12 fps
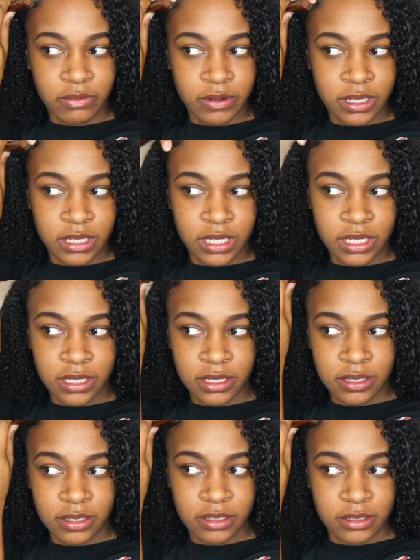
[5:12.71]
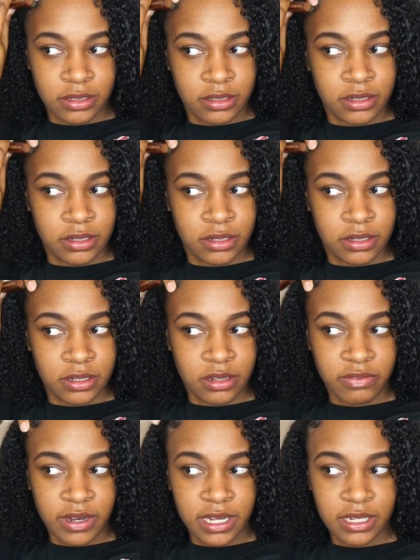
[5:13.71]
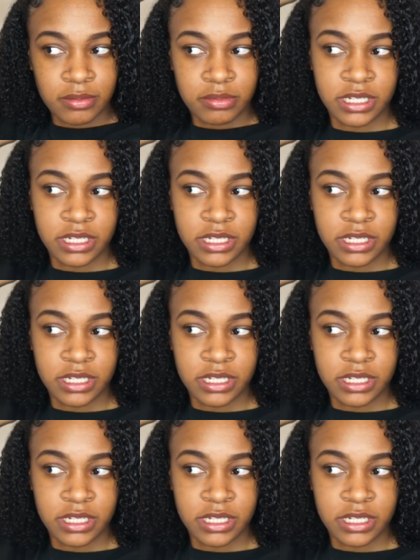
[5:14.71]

really define it.